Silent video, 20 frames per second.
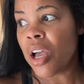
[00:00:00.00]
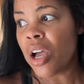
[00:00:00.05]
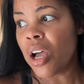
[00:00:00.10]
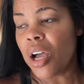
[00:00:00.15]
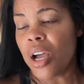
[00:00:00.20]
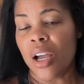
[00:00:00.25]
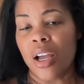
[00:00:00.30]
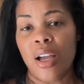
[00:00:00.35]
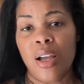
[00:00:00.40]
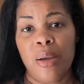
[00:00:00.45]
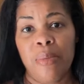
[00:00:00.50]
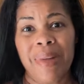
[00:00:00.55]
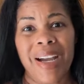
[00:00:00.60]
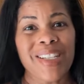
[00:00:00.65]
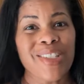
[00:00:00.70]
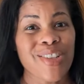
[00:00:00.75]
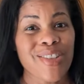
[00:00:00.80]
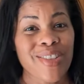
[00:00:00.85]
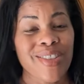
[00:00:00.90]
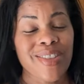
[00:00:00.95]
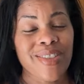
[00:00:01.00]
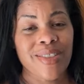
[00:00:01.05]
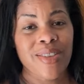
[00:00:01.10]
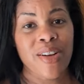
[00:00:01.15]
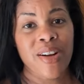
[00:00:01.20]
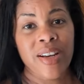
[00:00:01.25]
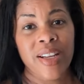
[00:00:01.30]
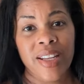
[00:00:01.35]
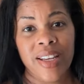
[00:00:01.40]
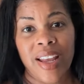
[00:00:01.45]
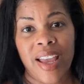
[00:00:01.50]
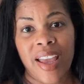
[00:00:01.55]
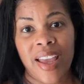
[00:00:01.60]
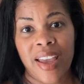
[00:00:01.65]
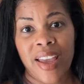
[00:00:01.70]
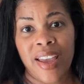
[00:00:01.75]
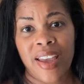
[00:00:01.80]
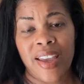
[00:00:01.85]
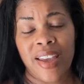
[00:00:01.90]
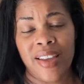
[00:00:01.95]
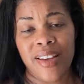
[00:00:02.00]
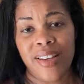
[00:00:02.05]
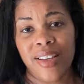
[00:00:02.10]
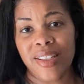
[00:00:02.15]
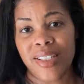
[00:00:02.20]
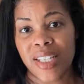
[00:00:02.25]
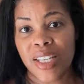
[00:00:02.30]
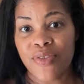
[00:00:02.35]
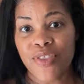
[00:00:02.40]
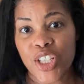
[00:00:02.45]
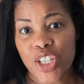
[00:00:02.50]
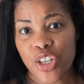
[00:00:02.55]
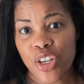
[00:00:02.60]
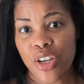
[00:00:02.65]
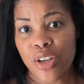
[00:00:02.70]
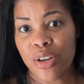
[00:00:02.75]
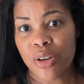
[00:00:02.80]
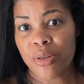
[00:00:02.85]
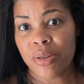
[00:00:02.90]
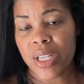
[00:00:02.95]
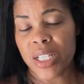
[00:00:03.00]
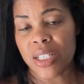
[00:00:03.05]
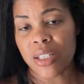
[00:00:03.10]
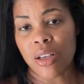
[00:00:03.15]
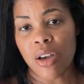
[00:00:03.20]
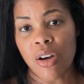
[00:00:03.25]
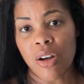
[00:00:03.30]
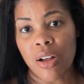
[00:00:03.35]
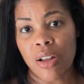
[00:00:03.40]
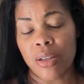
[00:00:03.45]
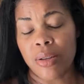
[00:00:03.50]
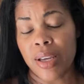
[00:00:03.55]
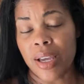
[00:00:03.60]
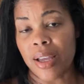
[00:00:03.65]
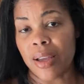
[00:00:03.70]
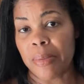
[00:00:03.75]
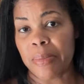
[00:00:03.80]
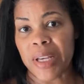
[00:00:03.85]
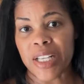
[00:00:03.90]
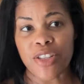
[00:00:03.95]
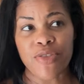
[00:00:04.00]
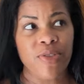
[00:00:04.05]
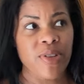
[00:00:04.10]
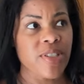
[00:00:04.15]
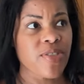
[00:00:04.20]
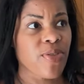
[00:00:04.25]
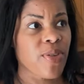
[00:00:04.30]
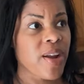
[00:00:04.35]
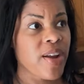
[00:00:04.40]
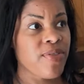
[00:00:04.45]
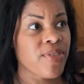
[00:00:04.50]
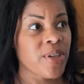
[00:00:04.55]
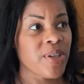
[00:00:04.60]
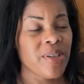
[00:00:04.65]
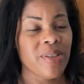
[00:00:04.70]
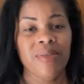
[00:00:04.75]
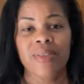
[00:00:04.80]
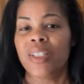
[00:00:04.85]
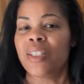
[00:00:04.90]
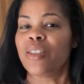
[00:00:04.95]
I just started a TV show. It's called Best Friends Forever.